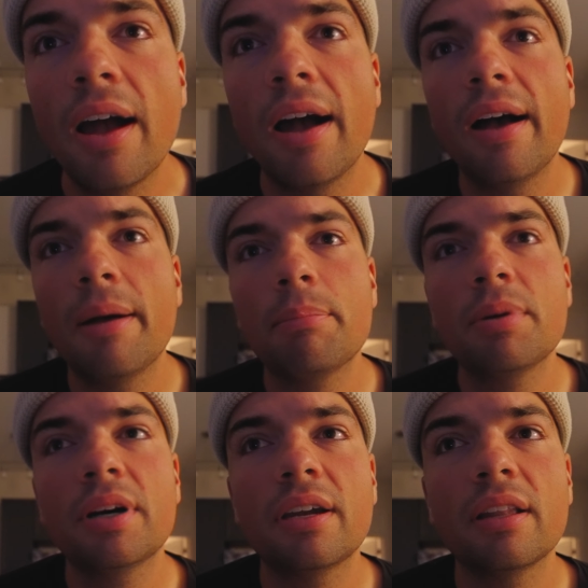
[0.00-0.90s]
Um,
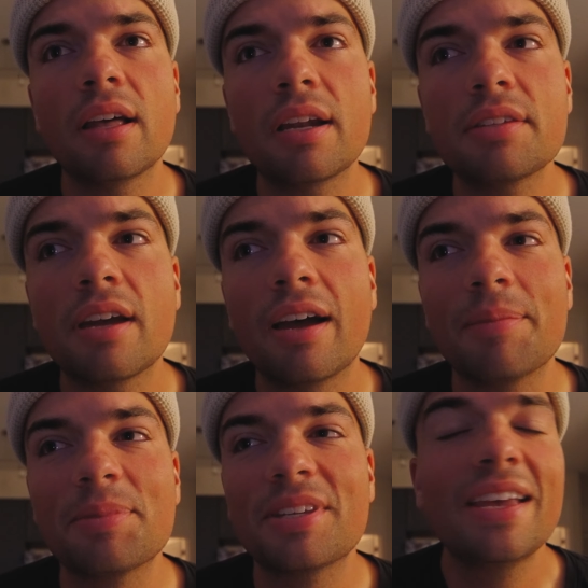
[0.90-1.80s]
but a lot of
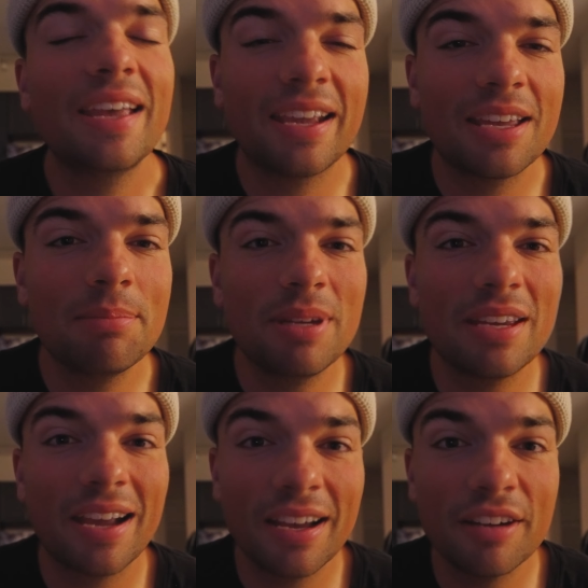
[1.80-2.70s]
times it can
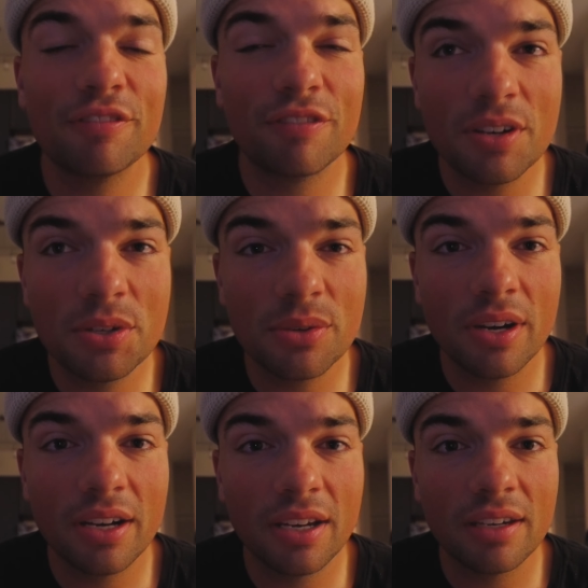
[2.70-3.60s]
be kind of
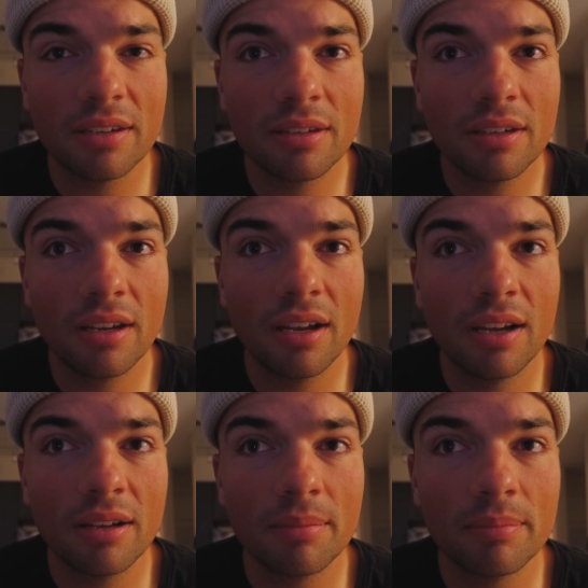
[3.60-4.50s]
frustrating
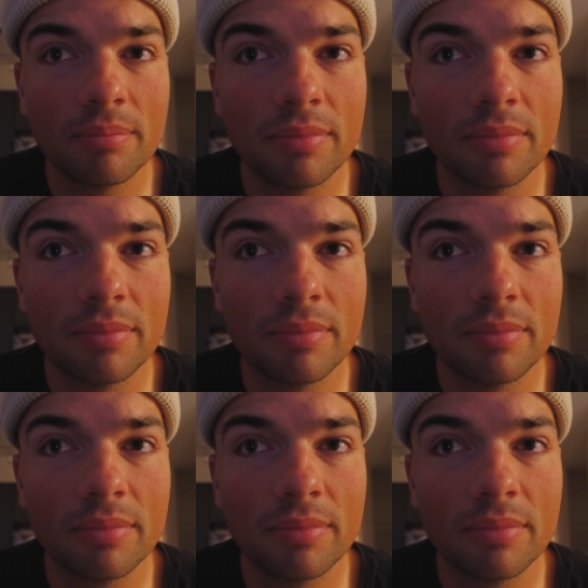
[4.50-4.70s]
um,